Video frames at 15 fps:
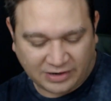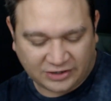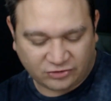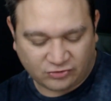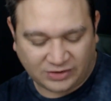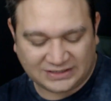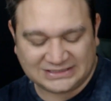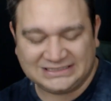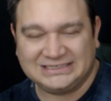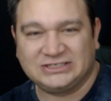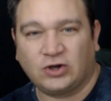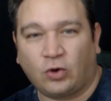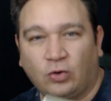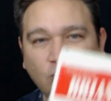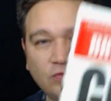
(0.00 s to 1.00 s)
Brian Tracy,
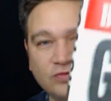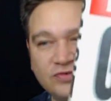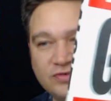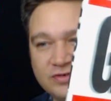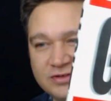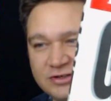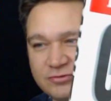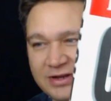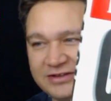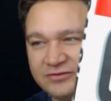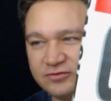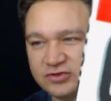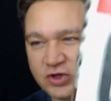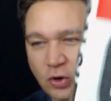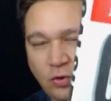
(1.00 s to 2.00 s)
Goals.
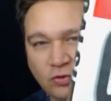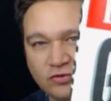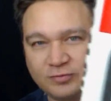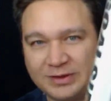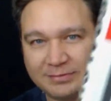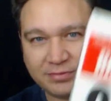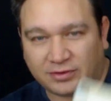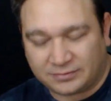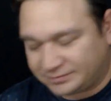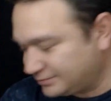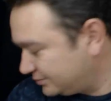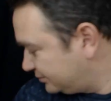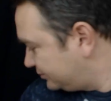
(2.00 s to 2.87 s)
Create those goals, people.